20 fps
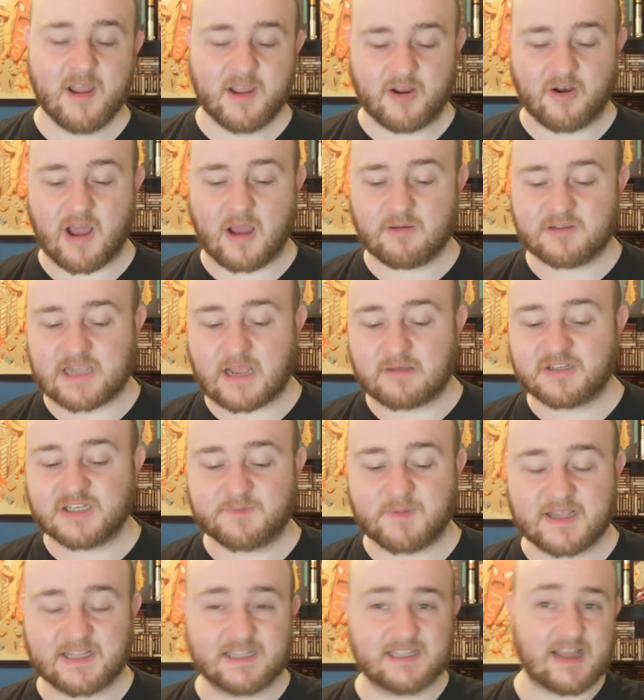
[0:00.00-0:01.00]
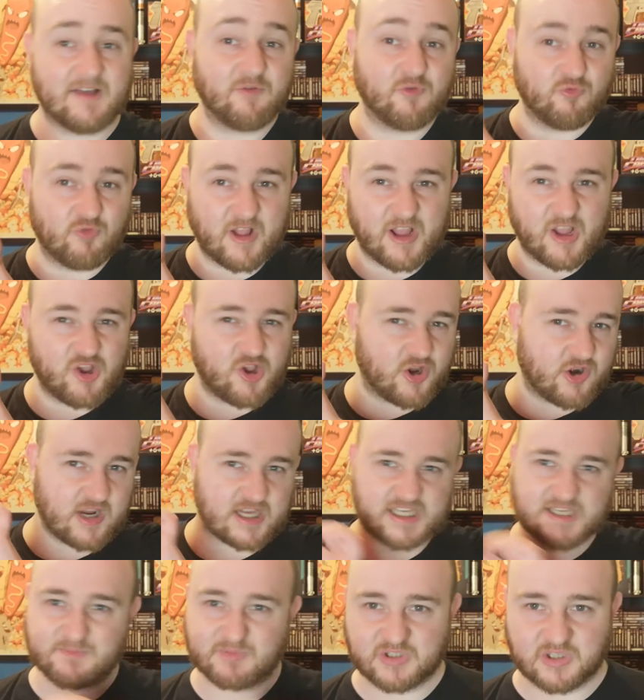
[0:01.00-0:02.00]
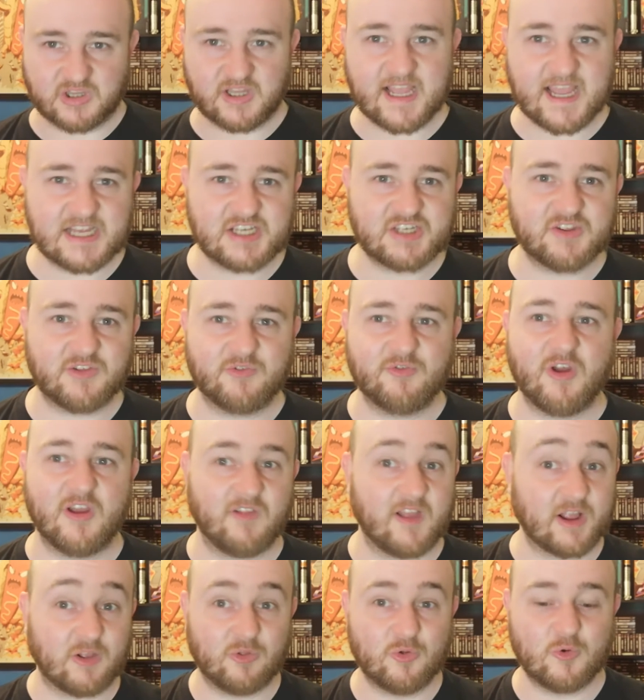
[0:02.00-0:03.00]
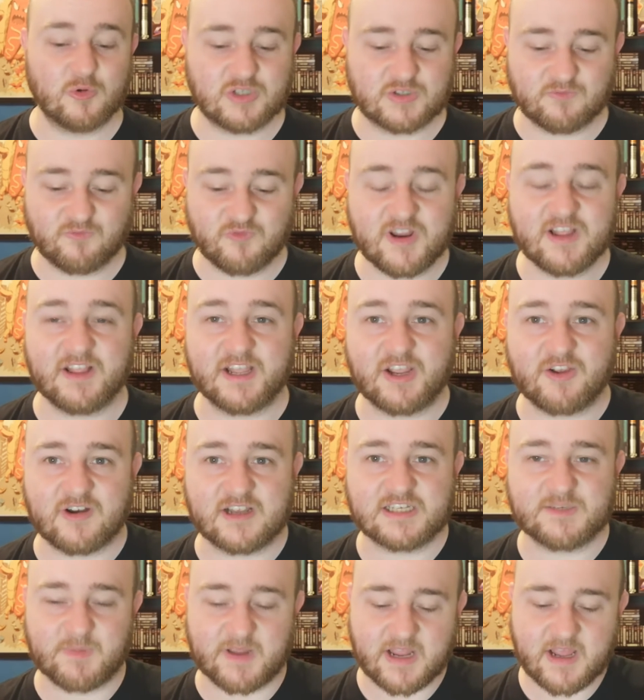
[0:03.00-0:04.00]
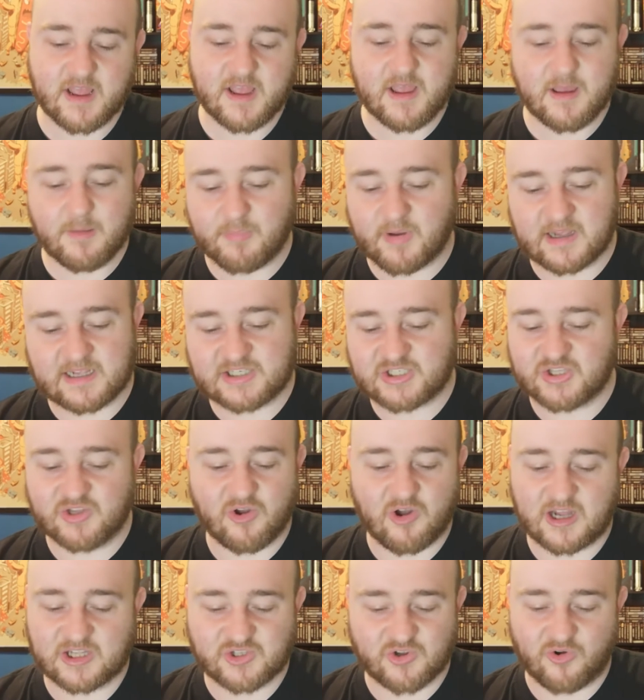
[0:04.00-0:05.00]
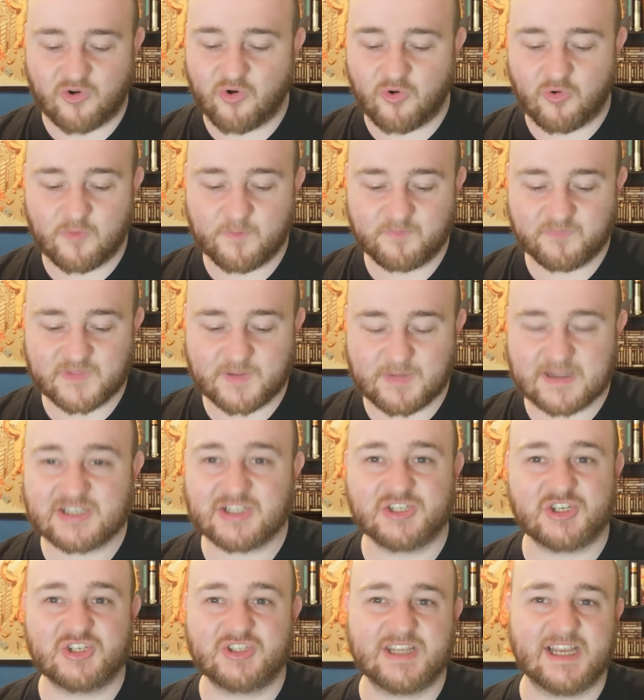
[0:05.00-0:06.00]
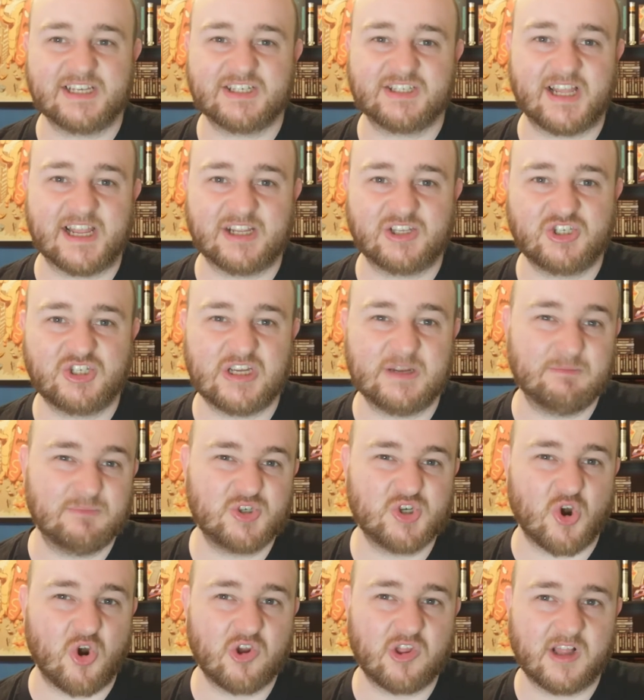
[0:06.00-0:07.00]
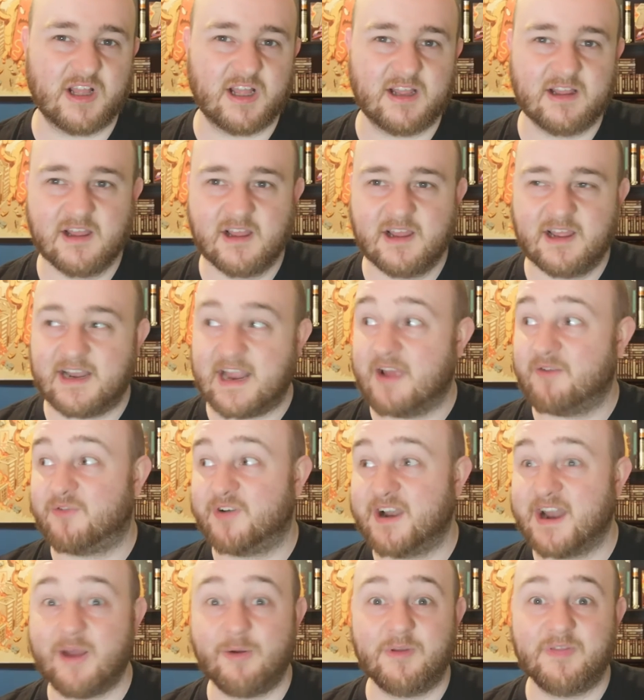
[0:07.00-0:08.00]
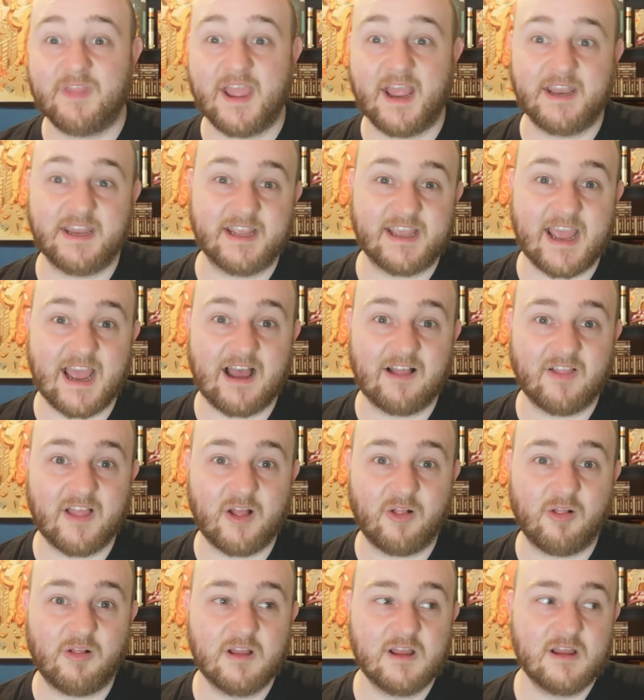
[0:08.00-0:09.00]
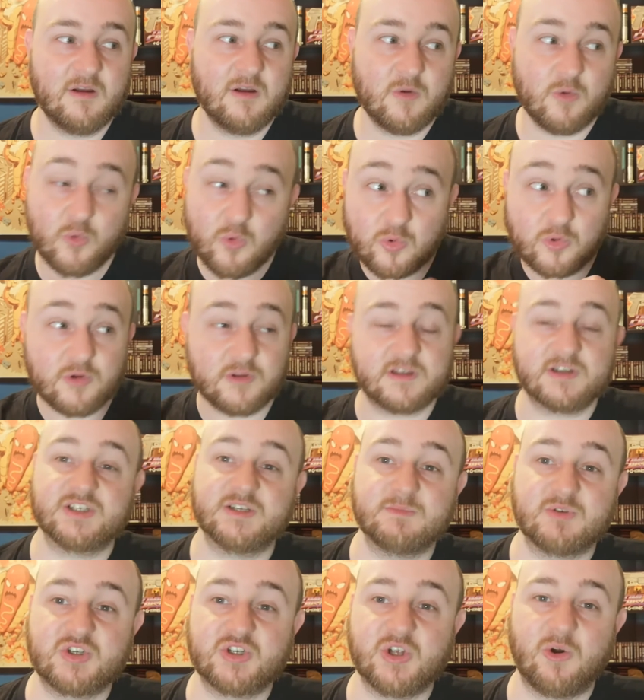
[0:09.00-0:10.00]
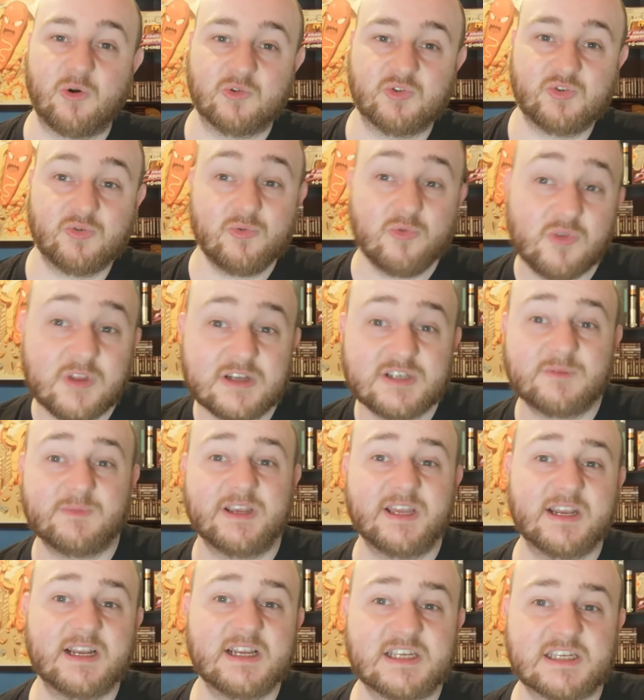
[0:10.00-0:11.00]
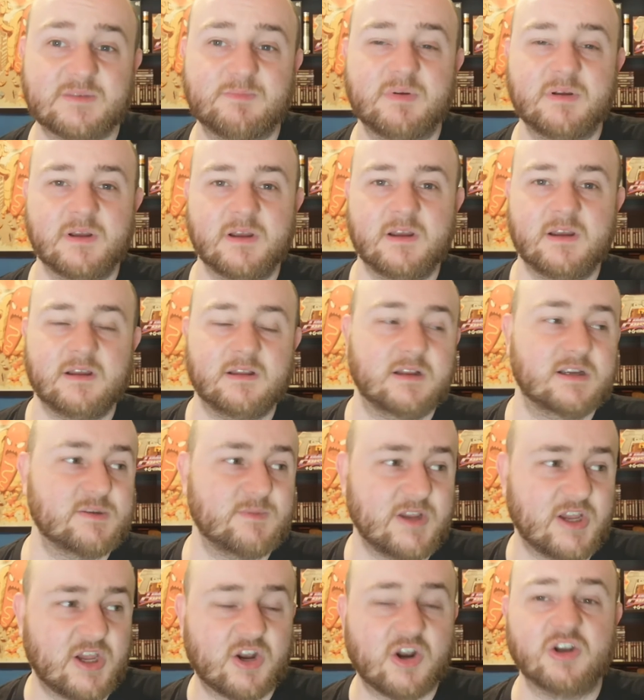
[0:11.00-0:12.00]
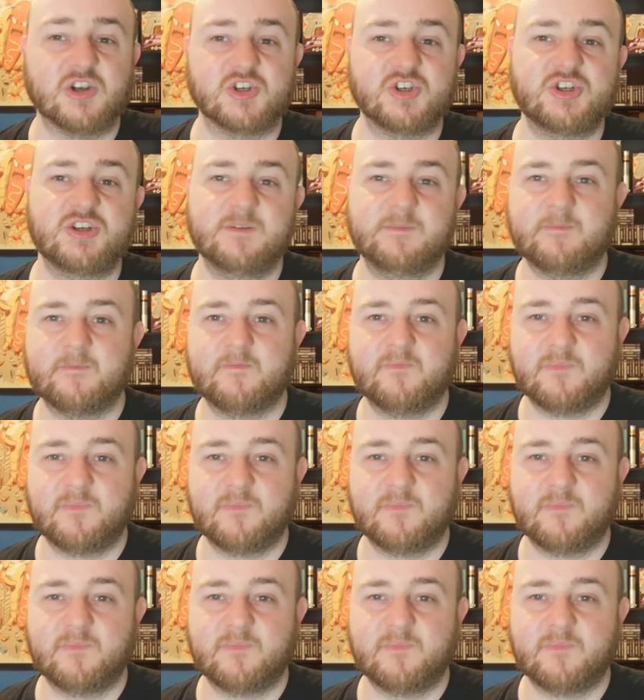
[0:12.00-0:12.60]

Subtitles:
You know, I was expecting to have like crisps laced through it, like loads, really crispy, but it's not at all. It basically just tastes like cheap chocolate. And every now and then, you get a little. Oh, look, there's some salt. Oh, there's a wee crisp. There's a wee crunch.